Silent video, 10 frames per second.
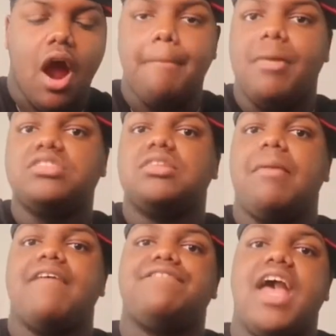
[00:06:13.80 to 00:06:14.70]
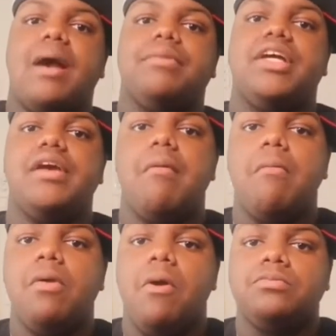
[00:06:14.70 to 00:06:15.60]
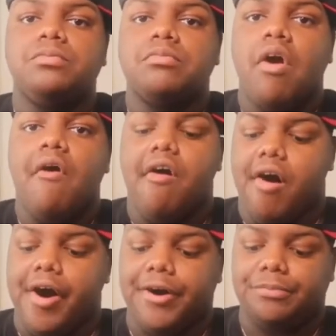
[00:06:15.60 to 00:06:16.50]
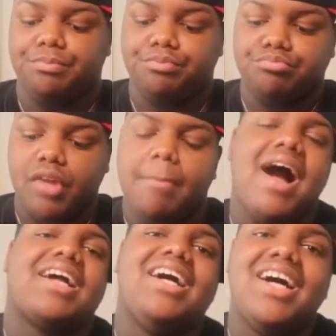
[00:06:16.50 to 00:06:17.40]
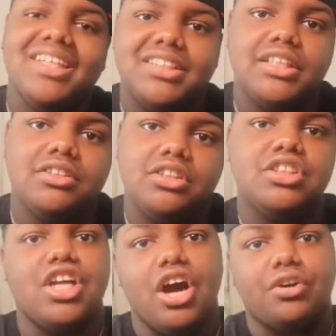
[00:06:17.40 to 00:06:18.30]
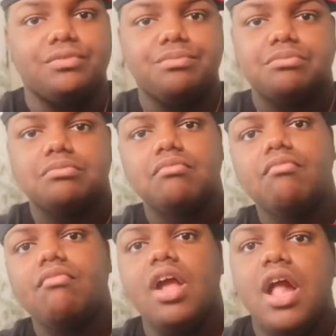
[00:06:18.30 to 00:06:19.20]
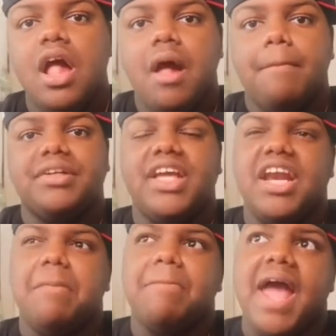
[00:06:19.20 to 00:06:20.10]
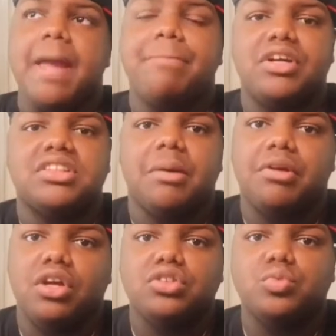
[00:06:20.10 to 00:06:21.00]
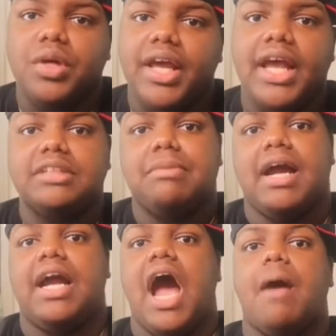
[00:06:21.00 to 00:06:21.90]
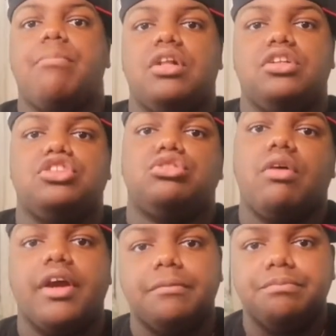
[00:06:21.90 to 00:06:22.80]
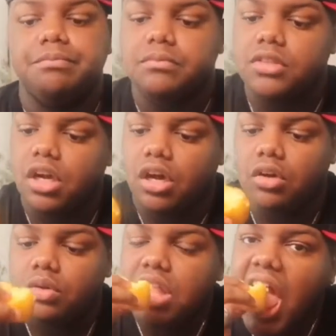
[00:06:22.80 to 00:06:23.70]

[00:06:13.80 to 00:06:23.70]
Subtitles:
Most of my family, my cousins, you know. But then the main person I'm closest with is my god brother Trey, you know.